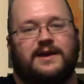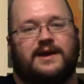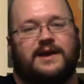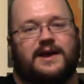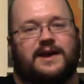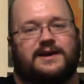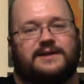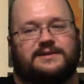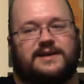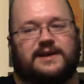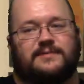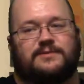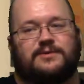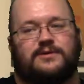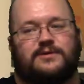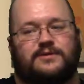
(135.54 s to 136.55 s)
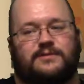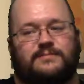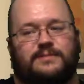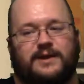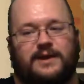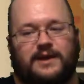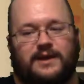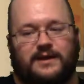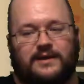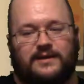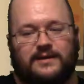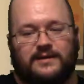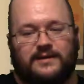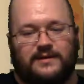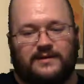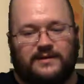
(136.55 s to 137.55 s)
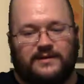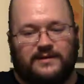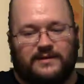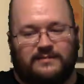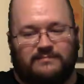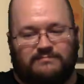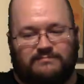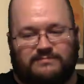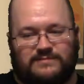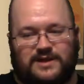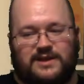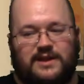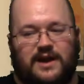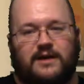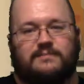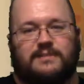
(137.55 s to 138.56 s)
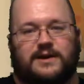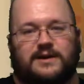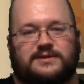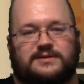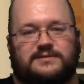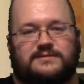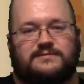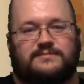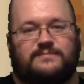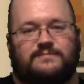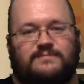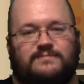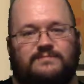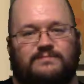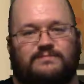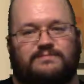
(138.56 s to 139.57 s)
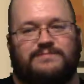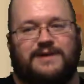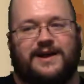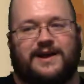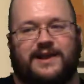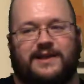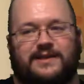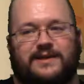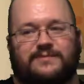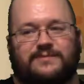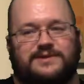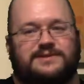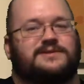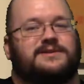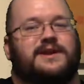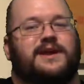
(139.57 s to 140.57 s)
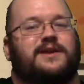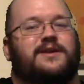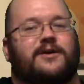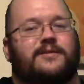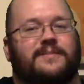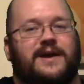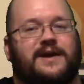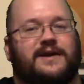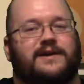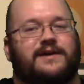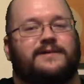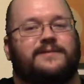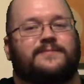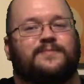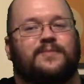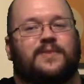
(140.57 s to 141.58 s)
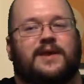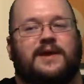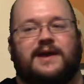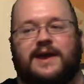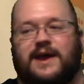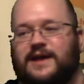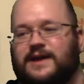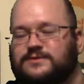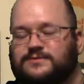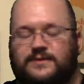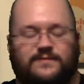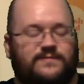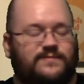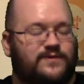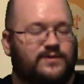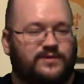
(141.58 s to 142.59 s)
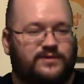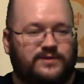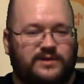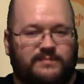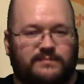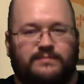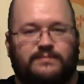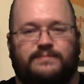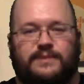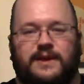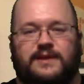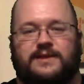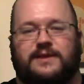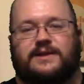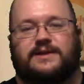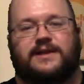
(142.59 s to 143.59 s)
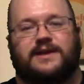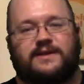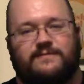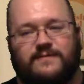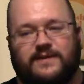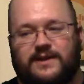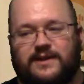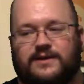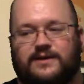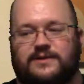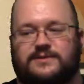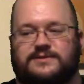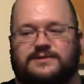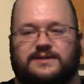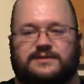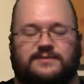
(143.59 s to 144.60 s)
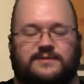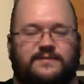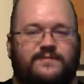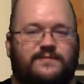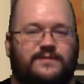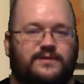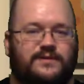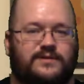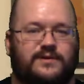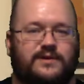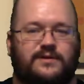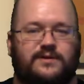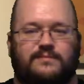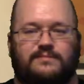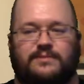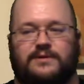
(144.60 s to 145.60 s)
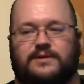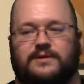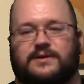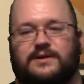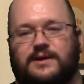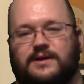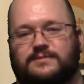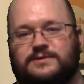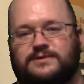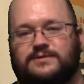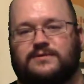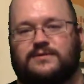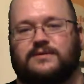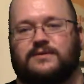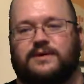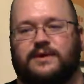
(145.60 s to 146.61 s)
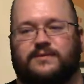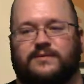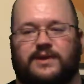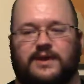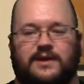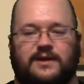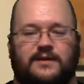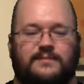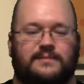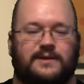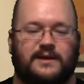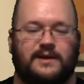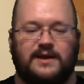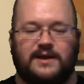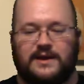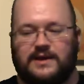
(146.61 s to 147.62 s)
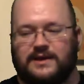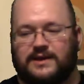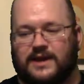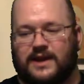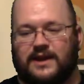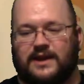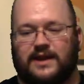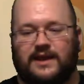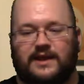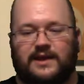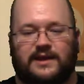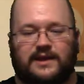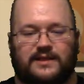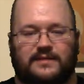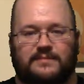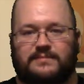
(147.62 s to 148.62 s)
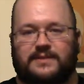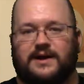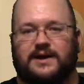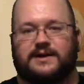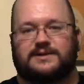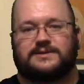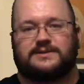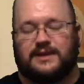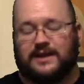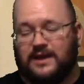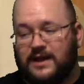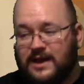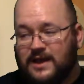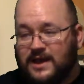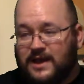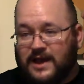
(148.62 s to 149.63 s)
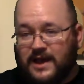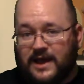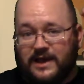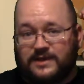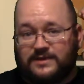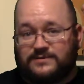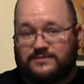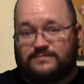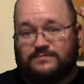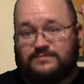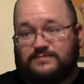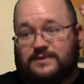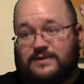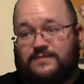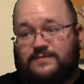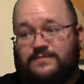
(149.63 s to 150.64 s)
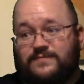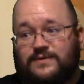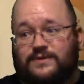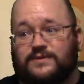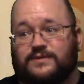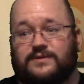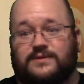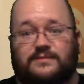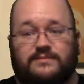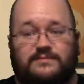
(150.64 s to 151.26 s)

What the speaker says: as Adam Cole being the Young Bucks buddy that wasn't Kenny Omega. And that's what fueled the Being the Elite videos. That's what fueled the whole Bullet Club story with him and Kenny and the Bucks. And it's what fueled